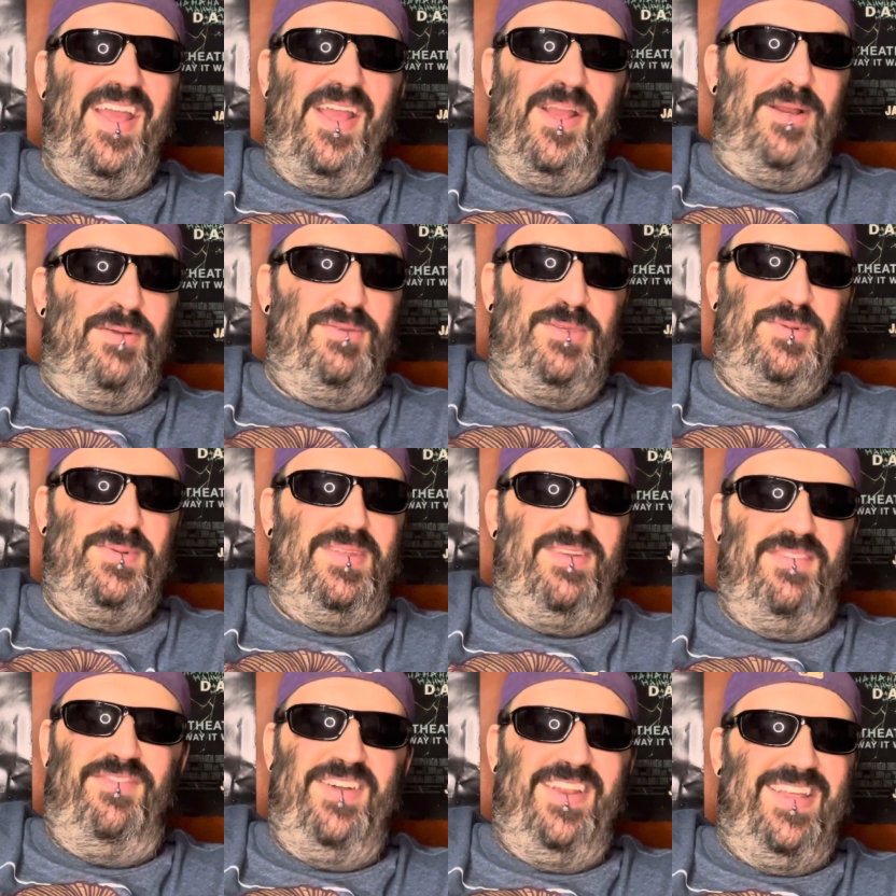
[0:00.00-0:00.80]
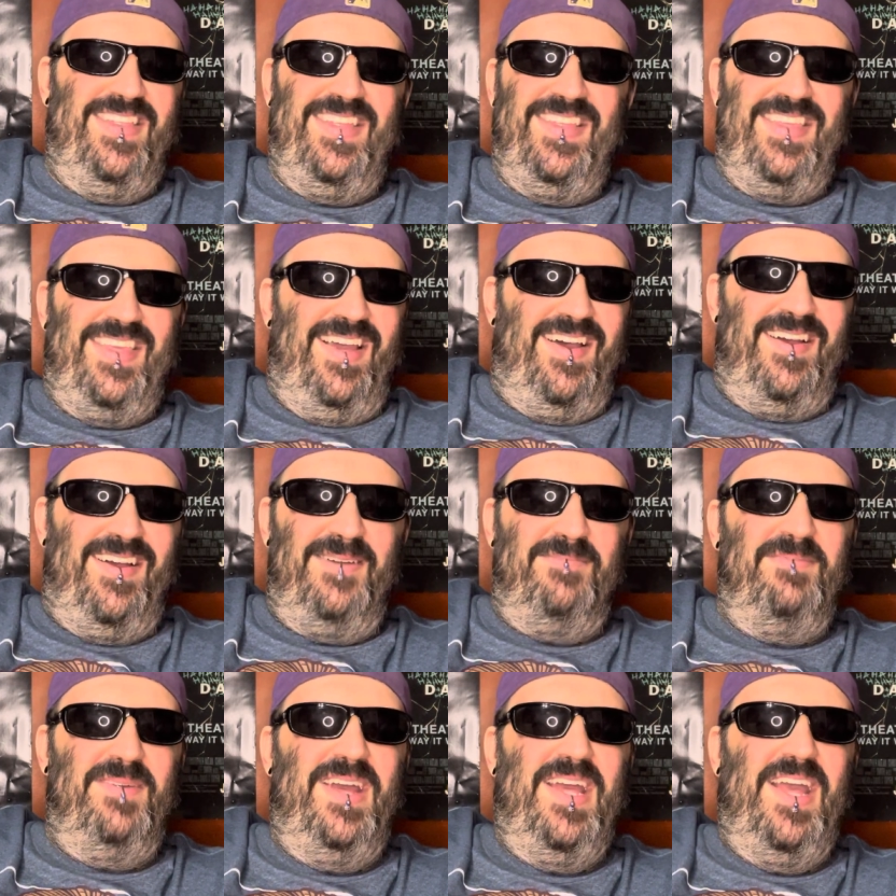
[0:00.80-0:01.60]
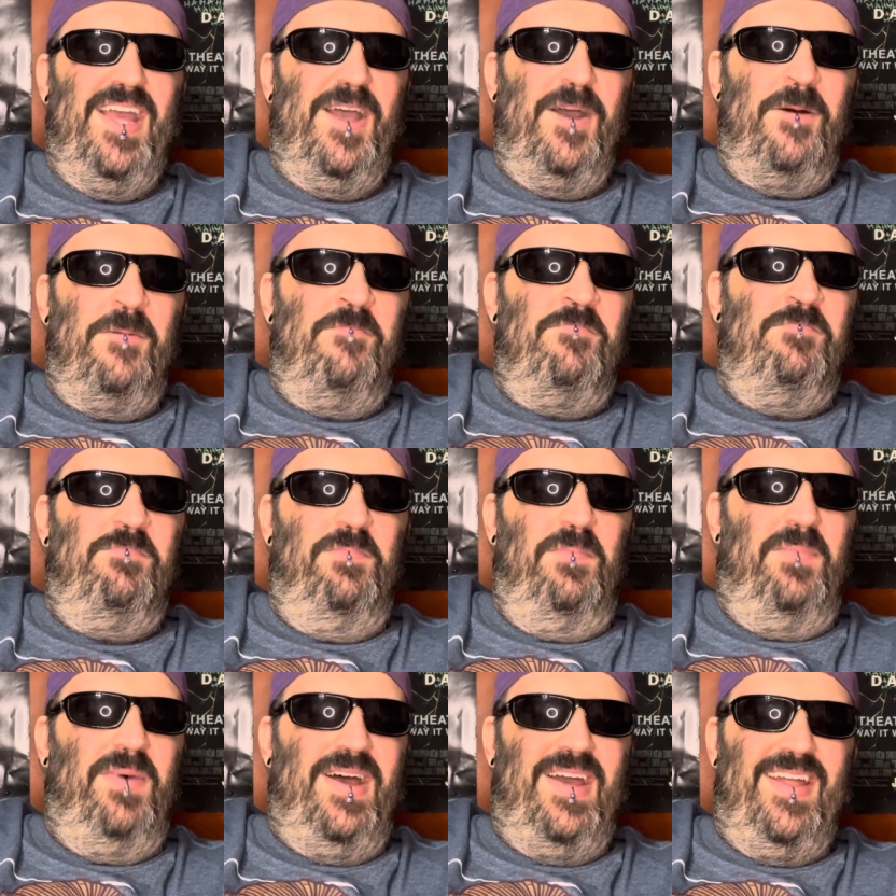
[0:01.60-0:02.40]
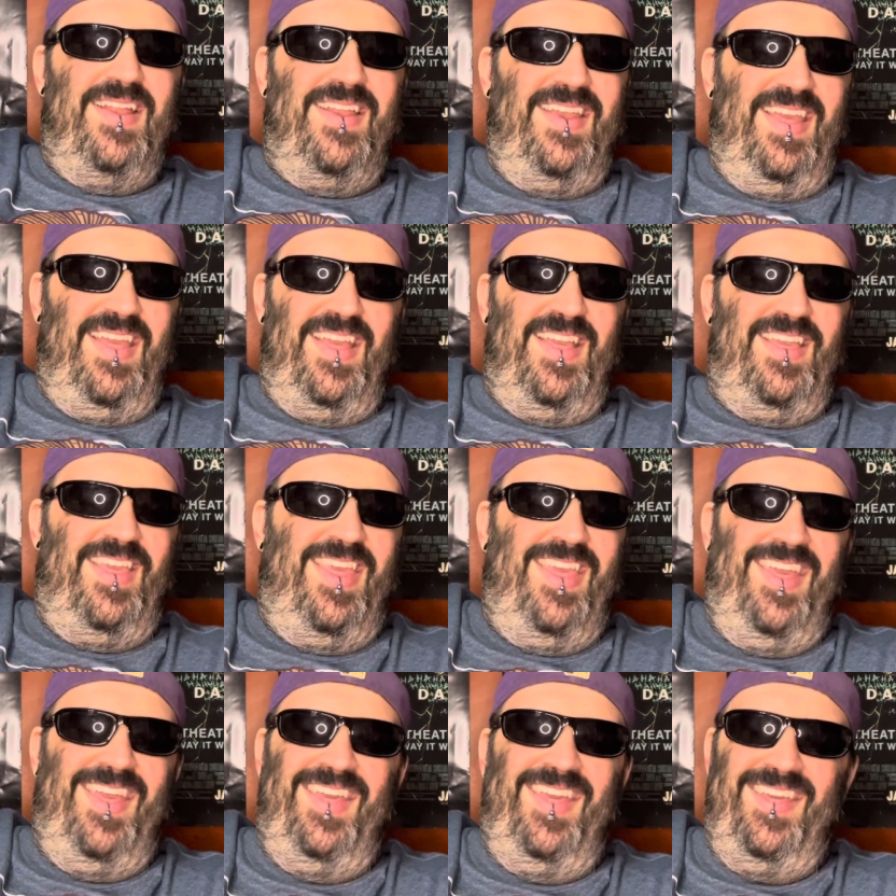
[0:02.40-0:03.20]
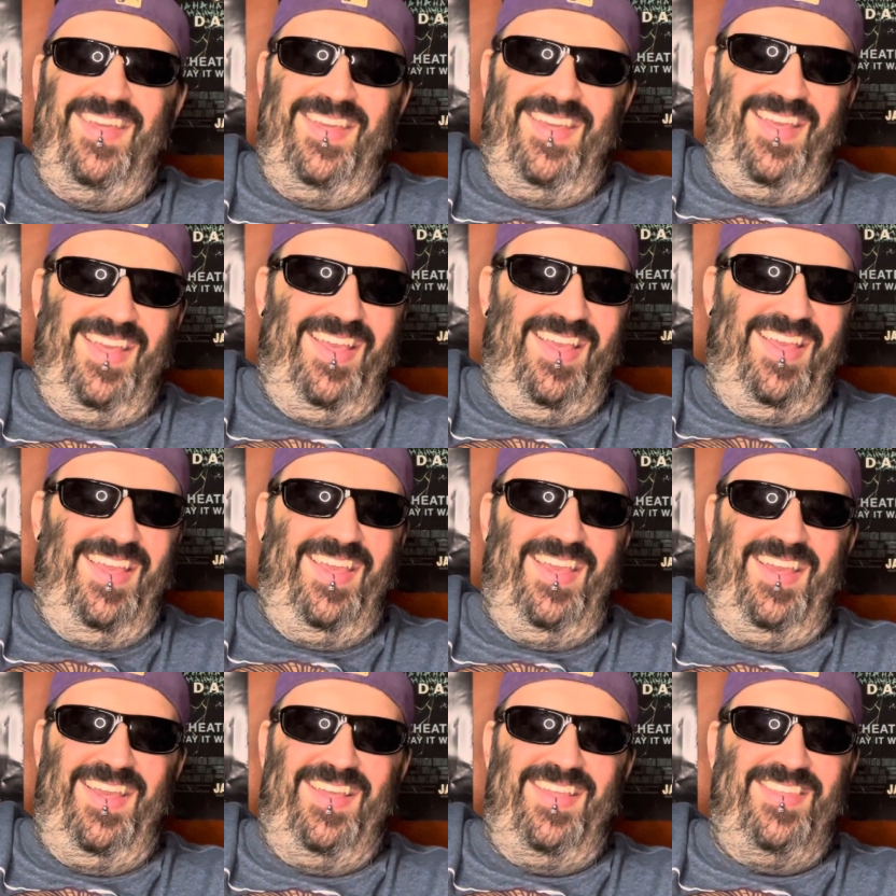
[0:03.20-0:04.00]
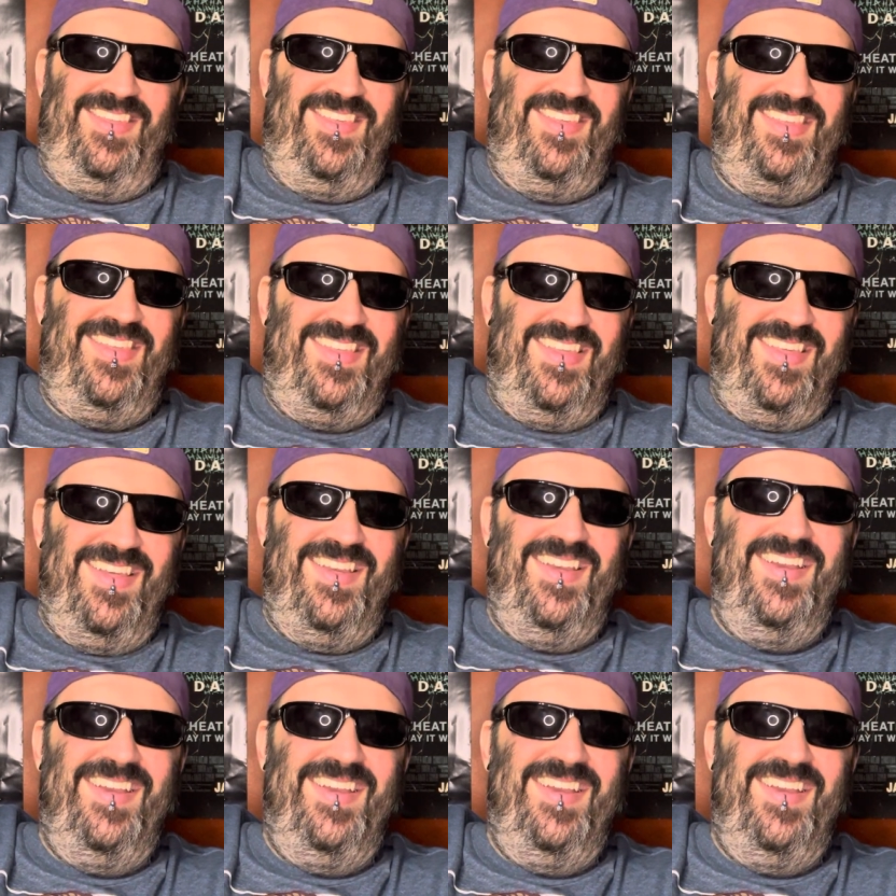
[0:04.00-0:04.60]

It was really funny at the time, but it's just